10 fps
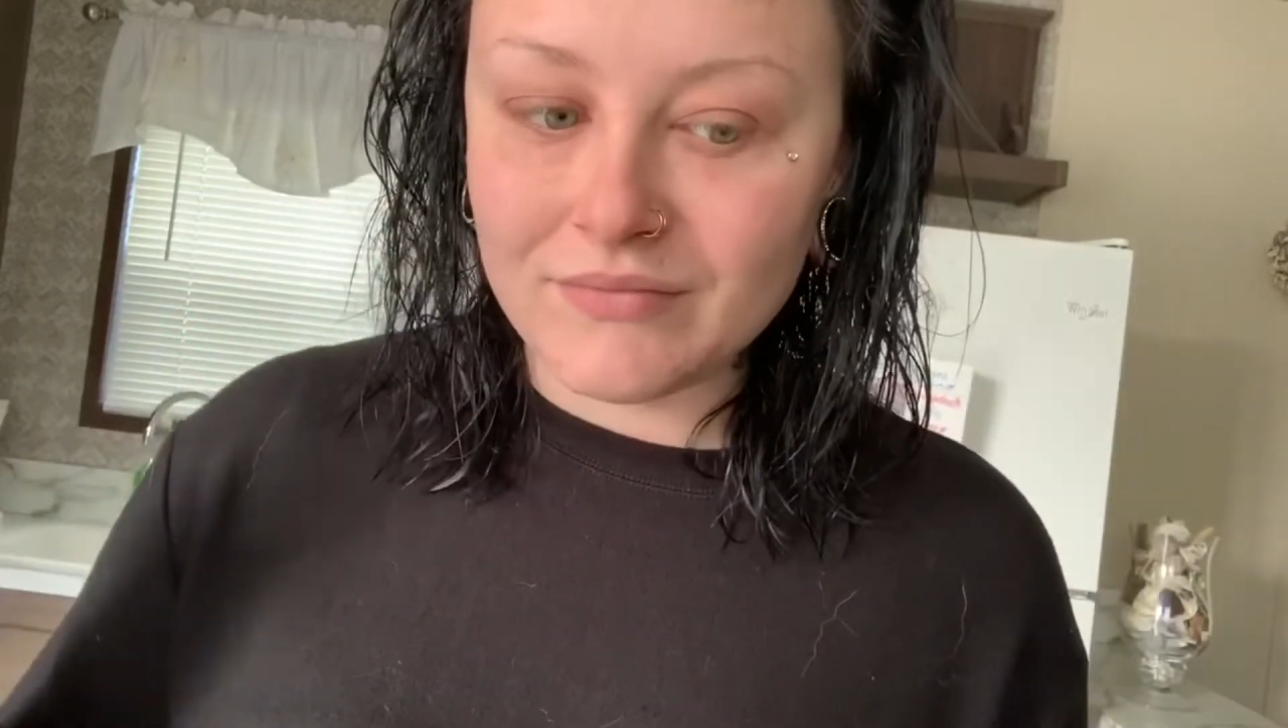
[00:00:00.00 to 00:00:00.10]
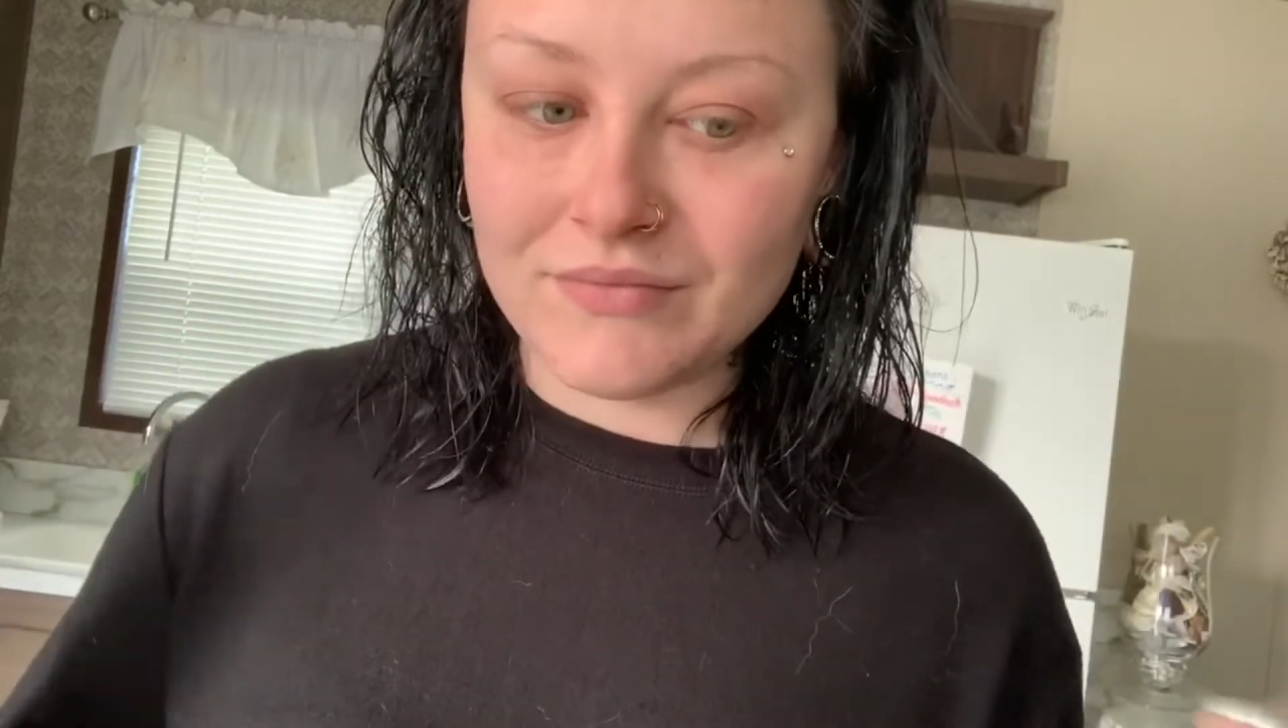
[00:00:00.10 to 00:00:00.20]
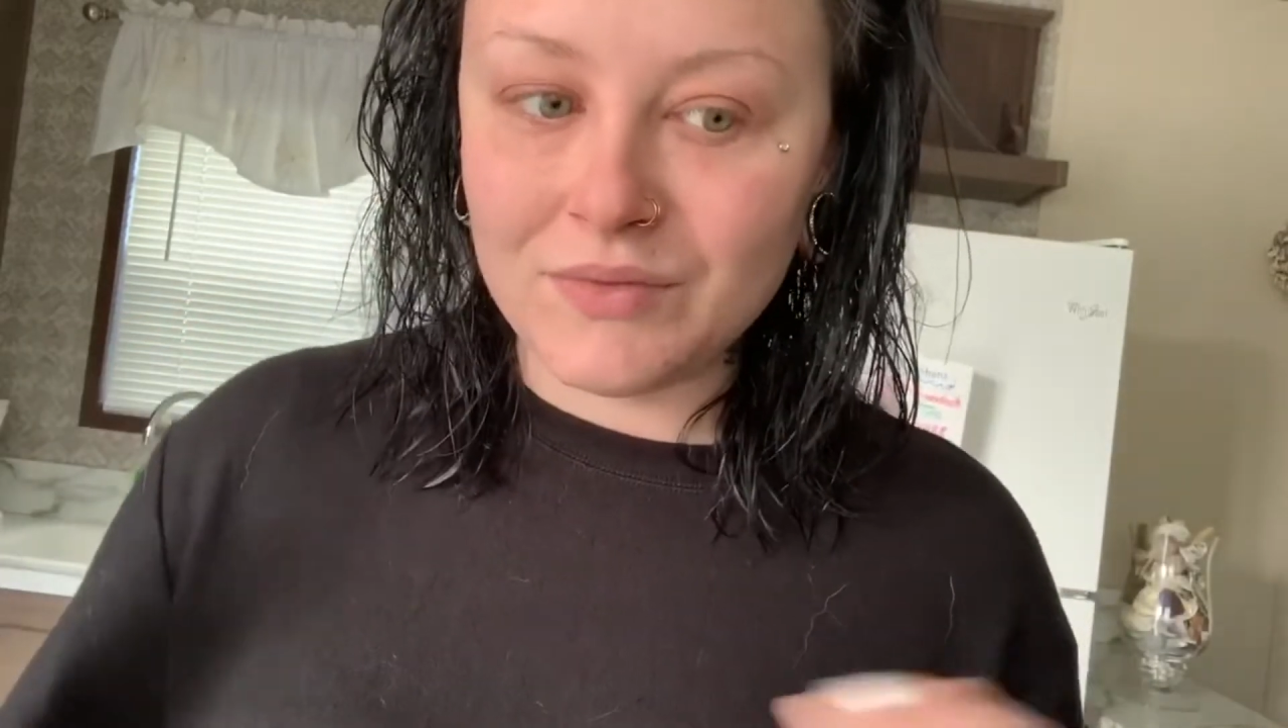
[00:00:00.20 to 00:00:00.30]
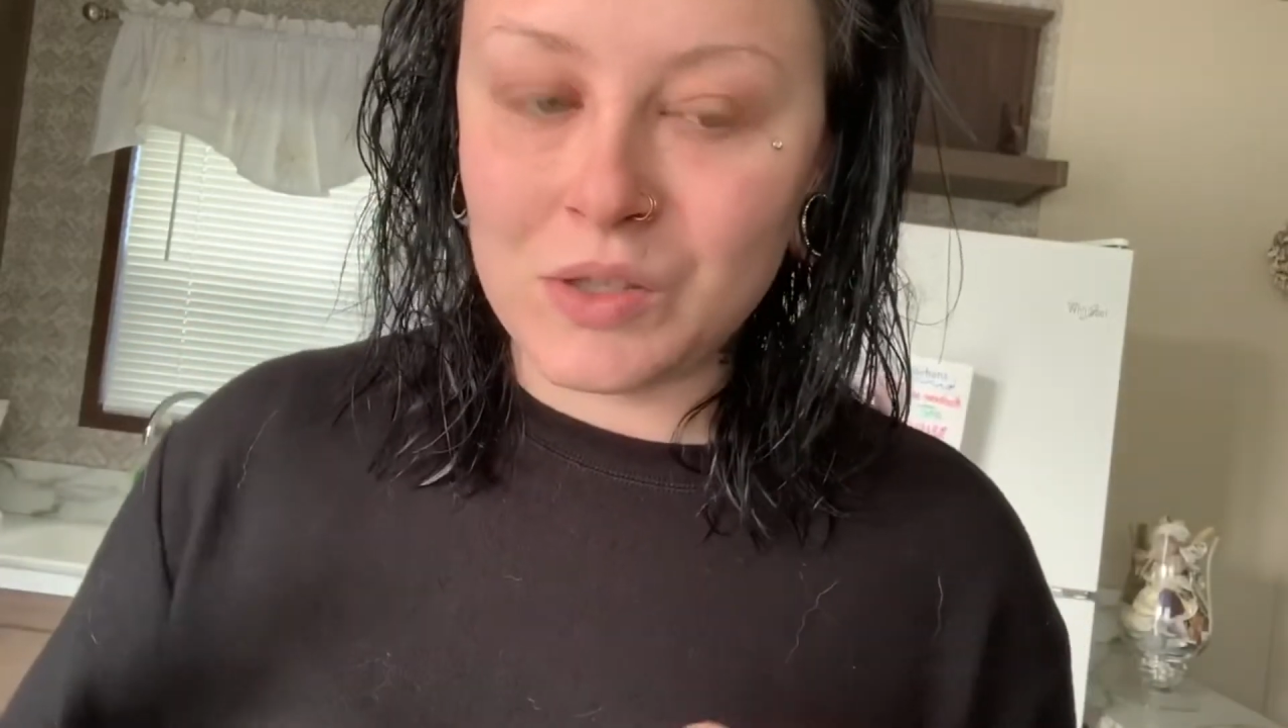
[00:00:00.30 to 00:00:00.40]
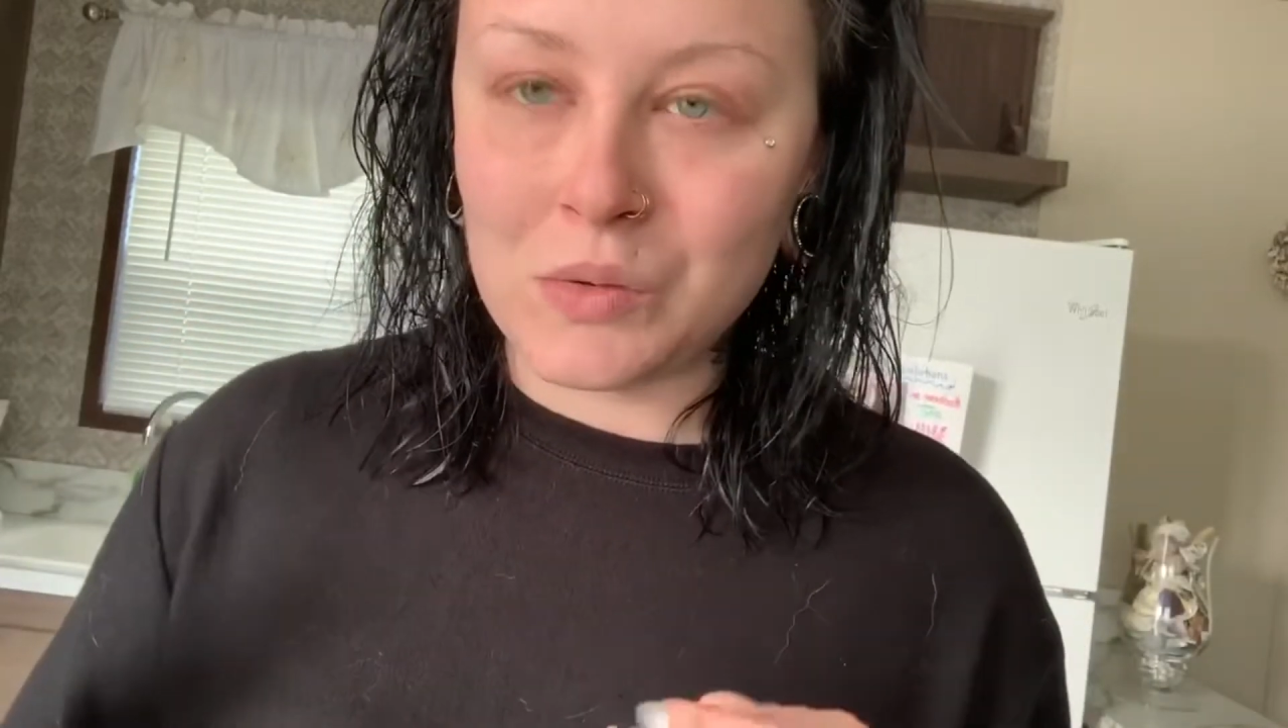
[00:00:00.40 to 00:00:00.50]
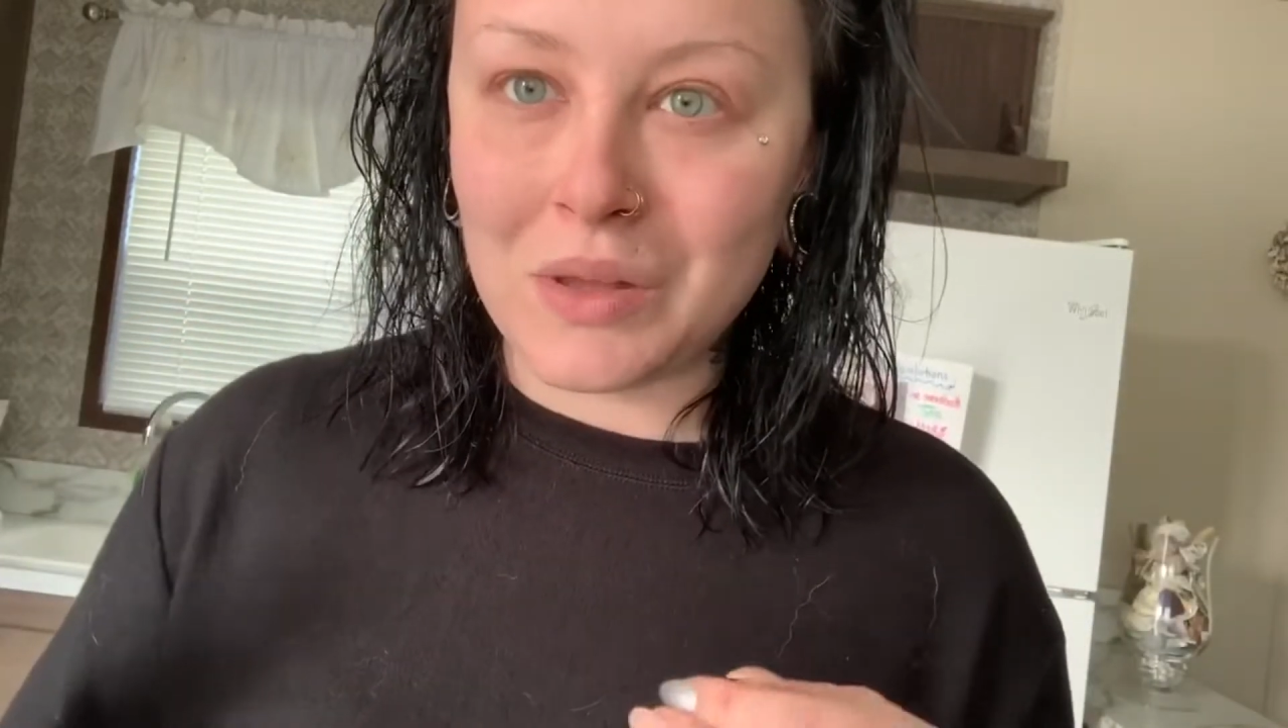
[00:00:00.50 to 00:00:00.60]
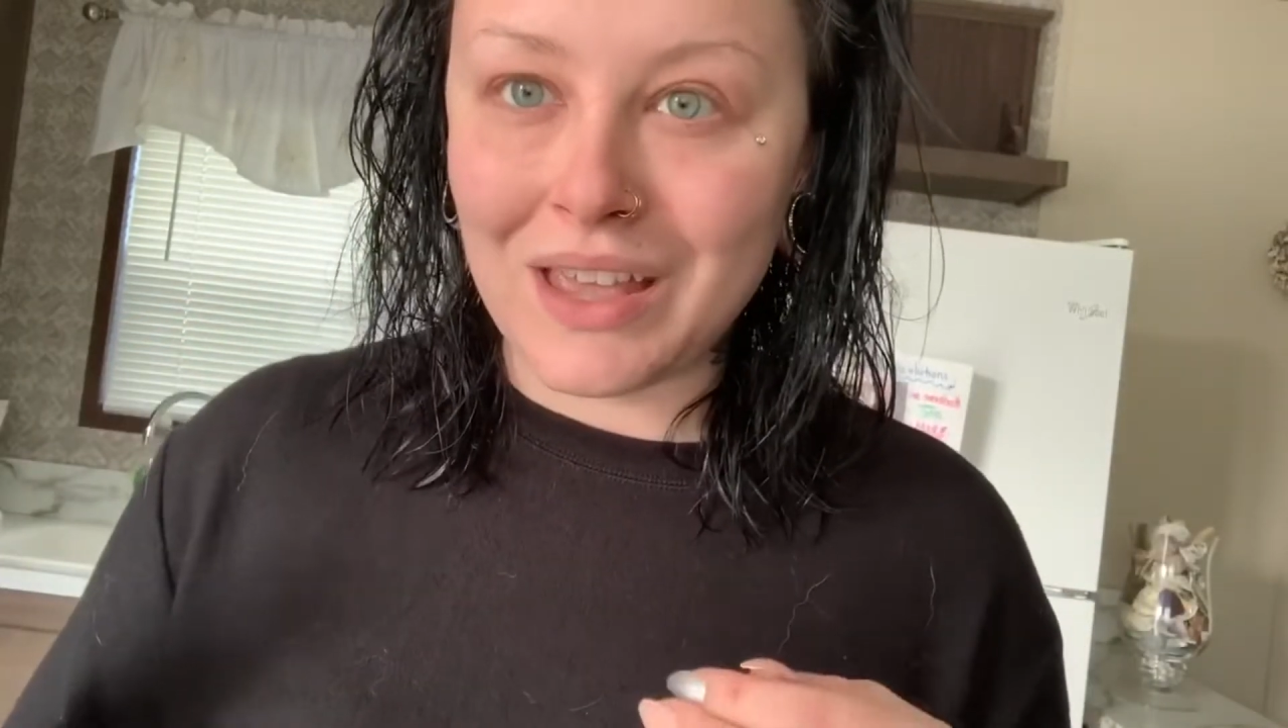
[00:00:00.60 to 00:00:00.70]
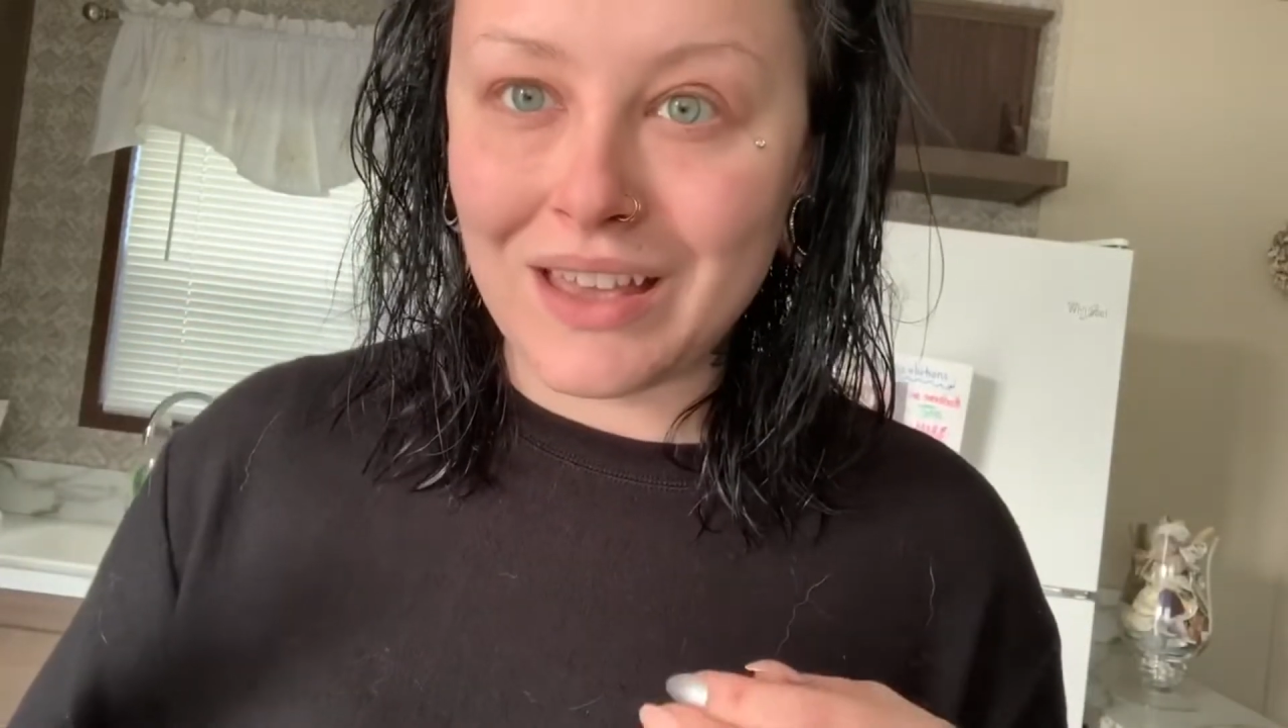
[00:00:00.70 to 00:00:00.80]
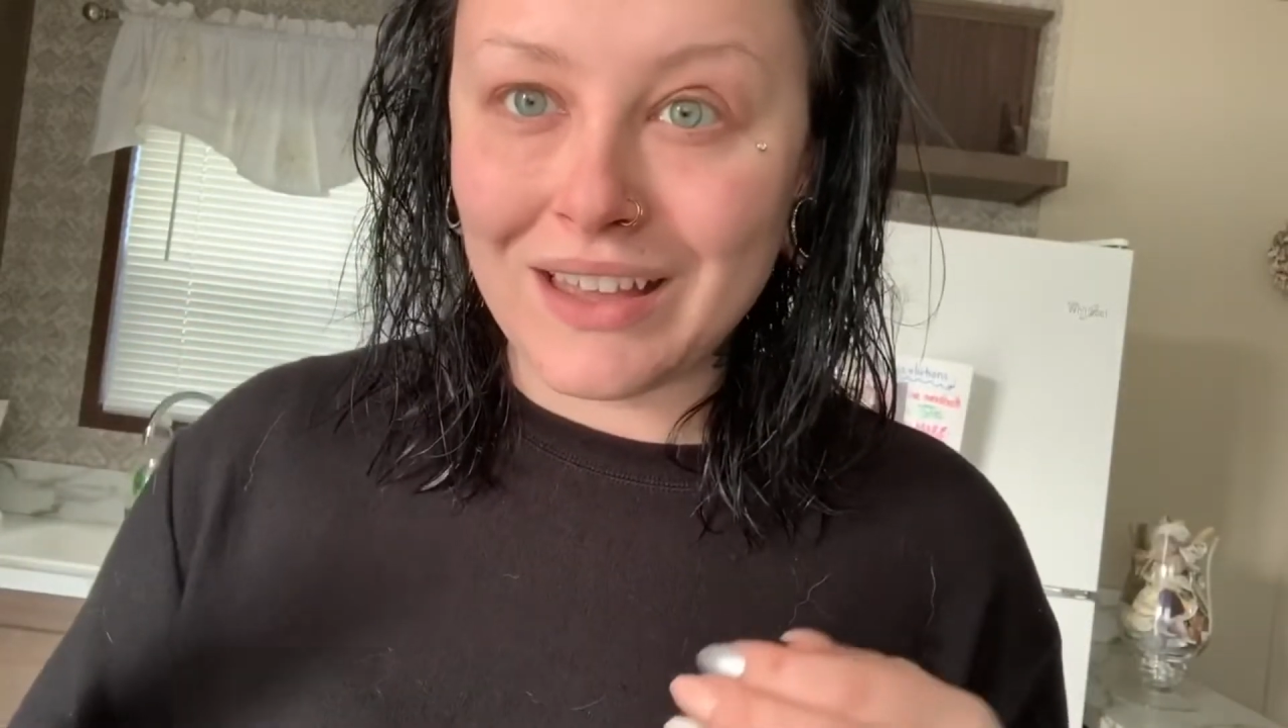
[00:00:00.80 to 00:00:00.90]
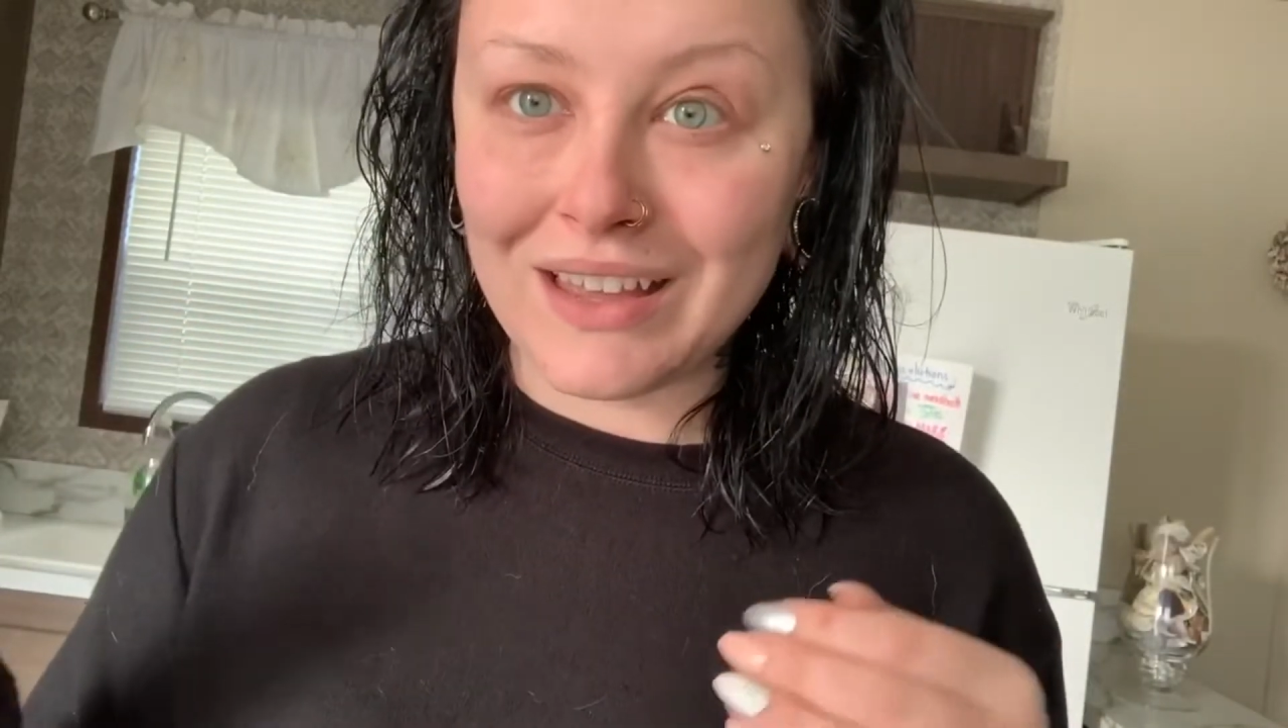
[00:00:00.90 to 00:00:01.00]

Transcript: do like